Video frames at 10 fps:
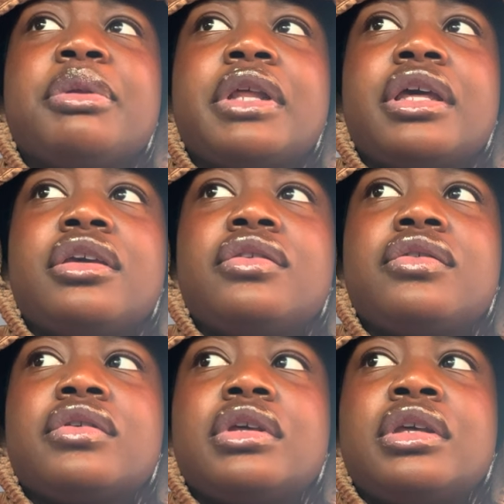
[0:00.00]

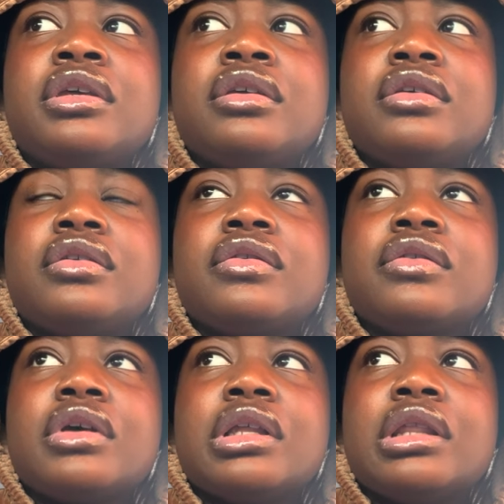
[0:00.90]
place
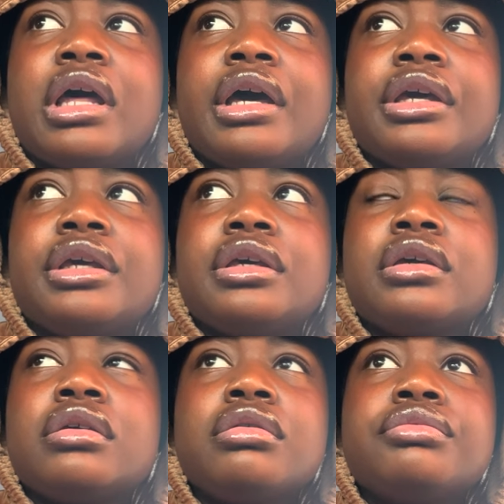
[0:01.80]
is like
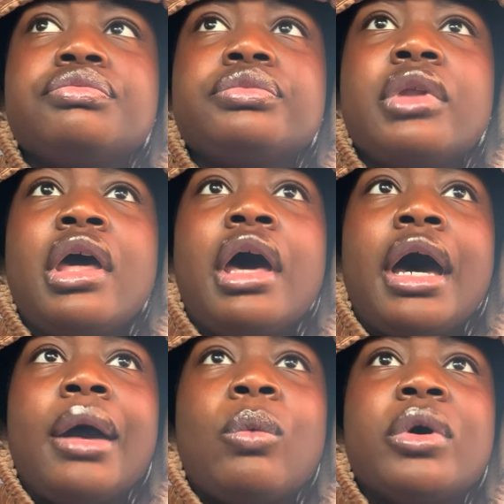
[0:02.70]

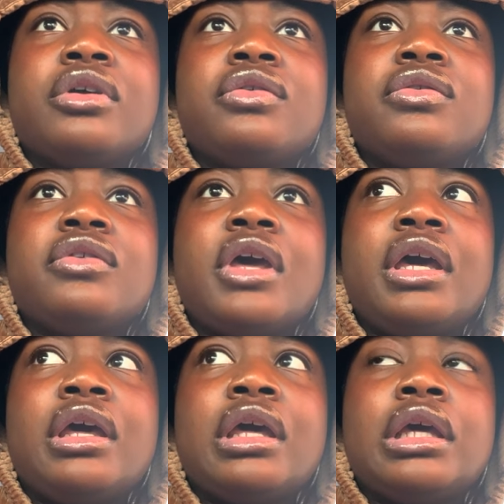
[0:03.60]
I want to
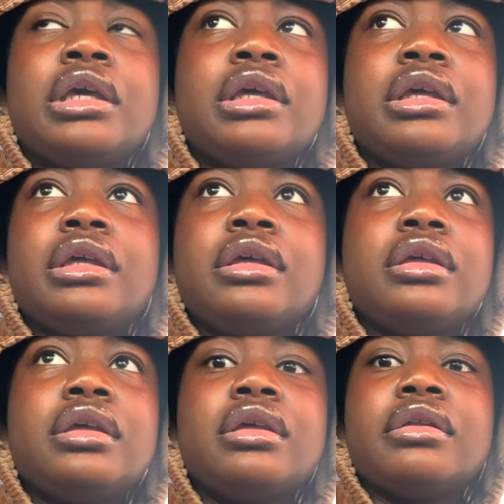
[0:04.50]

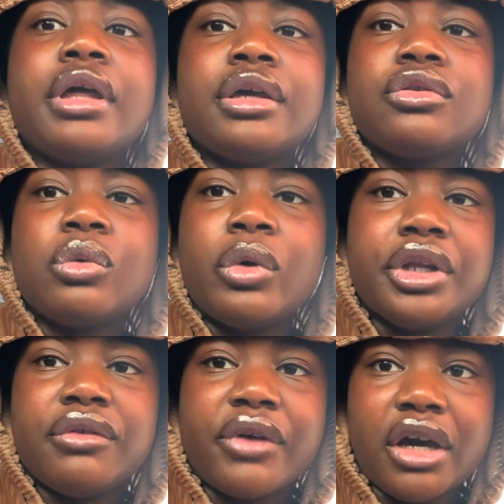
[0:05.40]
say like
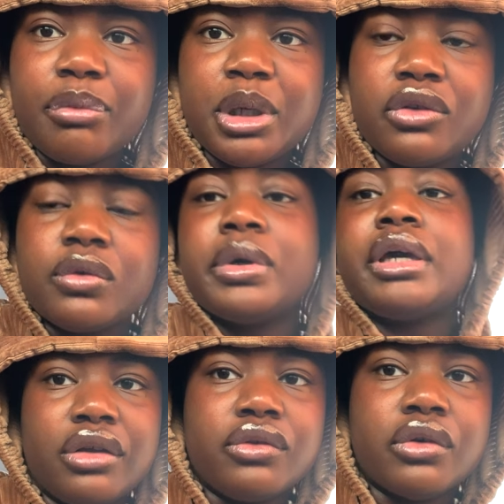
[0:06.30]
25 minutes
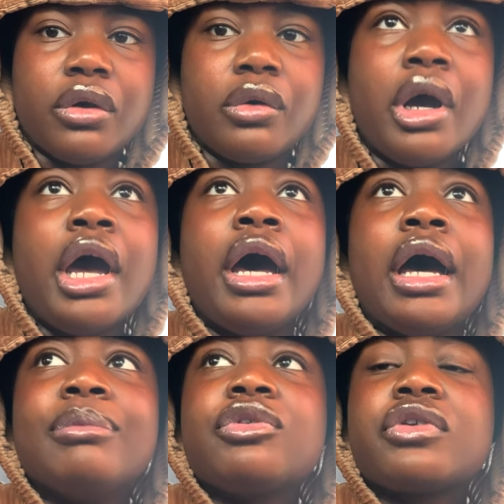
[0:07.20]
away so
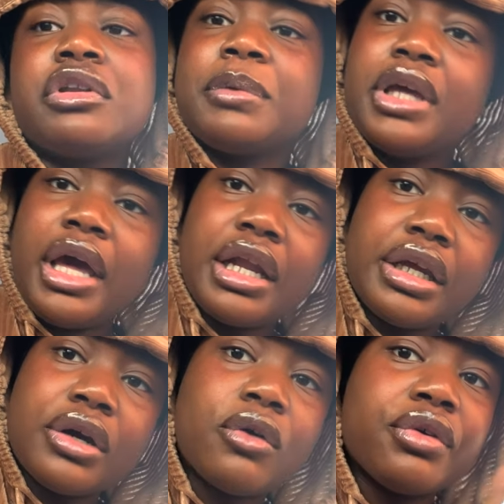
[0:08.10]
I'm just gonna be
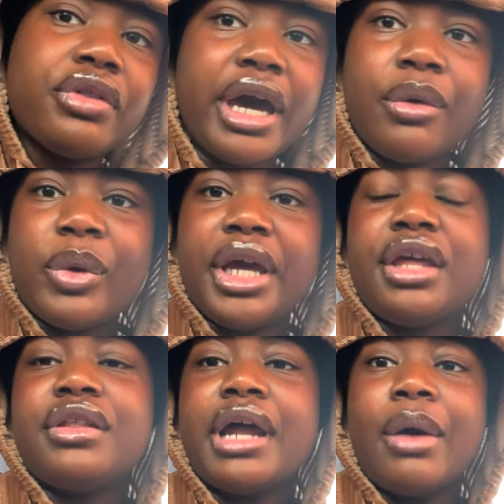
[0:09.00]
heading over that way
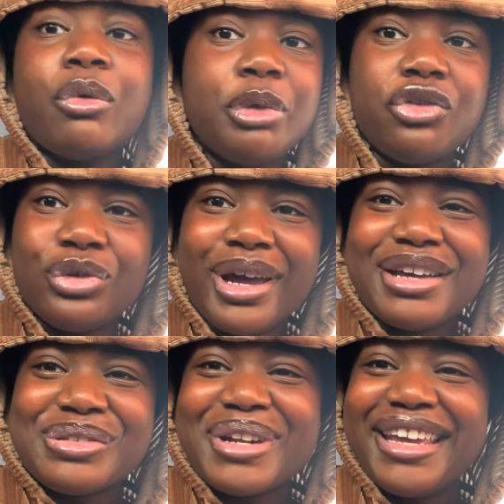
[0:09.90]
and then I will meet you
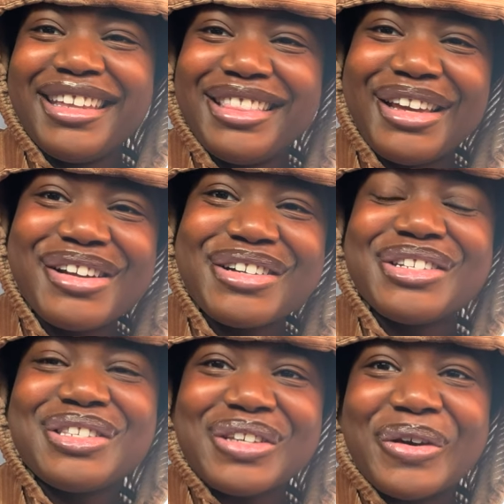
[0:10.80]
guys when I get there
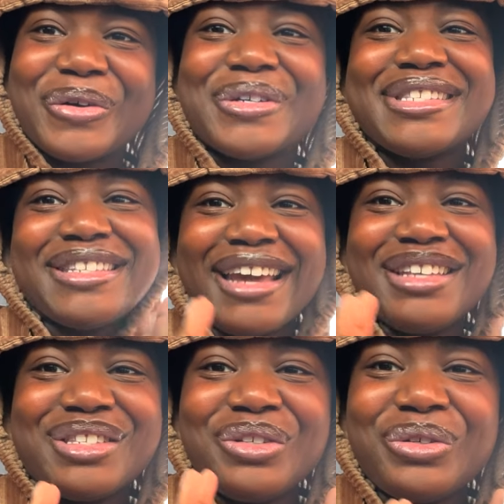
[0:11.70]
so see you
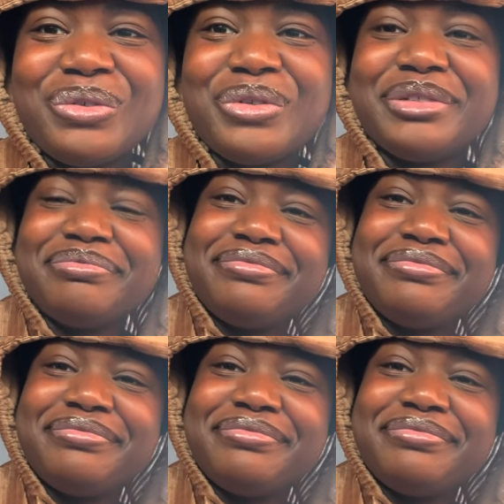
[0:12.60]
guys soon